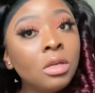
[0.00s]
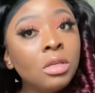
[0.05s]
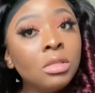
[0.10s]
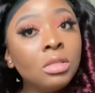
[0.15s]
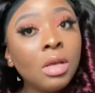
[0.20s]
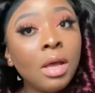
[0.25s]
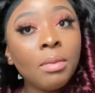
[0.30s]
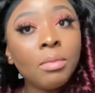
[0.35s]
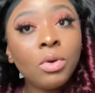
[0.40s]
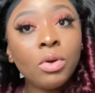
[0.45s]

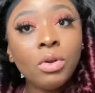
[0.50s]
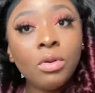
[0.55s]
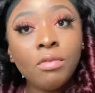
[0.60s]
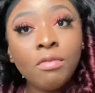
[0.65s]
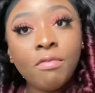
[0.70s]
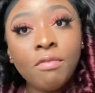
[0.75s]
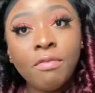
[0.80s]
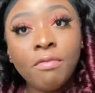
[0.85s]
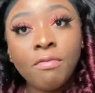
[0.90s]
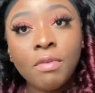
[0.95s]
So I'm going
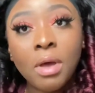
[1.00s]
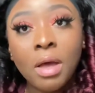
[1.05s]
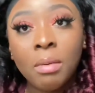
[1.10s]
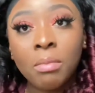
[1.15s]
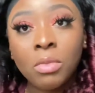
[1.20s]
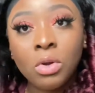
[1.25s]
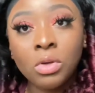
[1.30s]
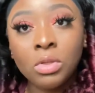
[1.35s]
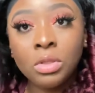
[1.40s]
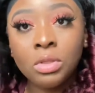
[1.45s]

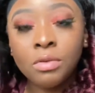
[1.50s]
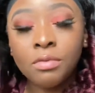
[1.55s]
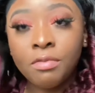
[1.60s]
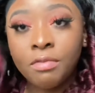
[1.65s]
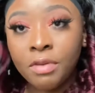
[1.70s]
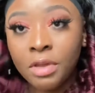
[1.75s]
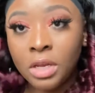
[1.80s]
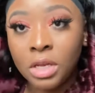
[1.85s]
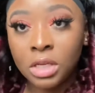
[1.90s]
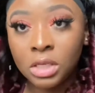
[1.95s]
to
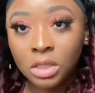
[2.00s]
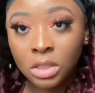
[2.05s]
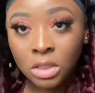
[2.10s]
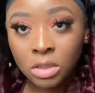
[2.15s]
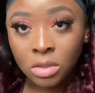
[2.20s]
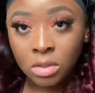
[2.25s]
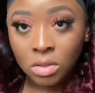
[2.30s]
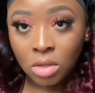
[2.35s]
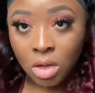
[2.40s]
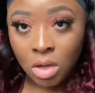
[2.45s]

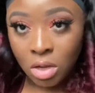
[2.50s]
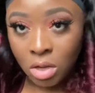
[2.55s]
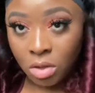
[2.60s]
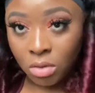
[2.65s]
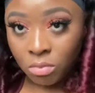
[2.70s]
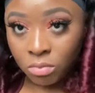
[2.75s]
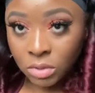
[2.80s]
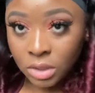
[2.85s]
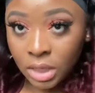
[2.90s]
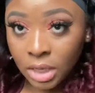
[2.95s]
finish
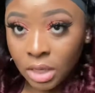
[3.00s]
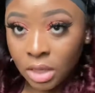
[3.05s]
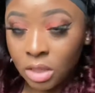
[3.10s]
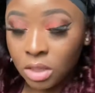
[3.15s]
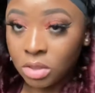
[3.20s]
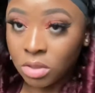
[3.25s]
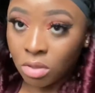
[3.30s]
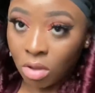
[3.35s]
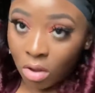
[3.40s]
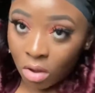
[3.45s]
taking
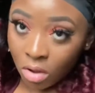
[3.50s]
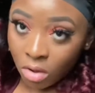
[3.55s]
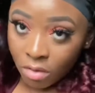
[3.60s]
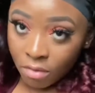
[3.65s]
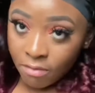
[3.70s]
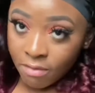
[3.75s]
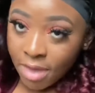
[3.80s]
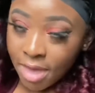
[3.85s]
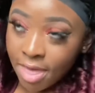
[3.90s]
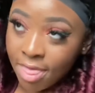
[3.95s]
this
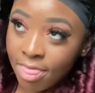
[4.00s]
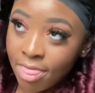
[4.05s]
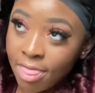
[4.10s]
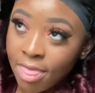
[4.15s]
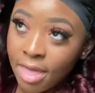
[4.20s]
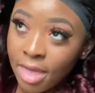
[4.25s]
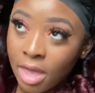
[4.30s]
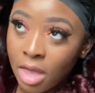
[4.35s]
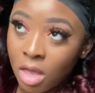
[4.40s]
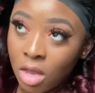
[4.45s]
off, and
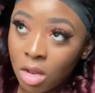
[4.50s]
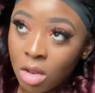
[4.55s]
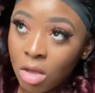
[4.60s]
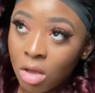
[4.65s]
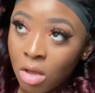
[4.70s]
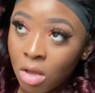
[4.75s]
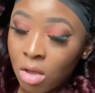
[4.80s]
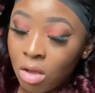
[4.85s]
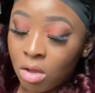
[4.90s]
then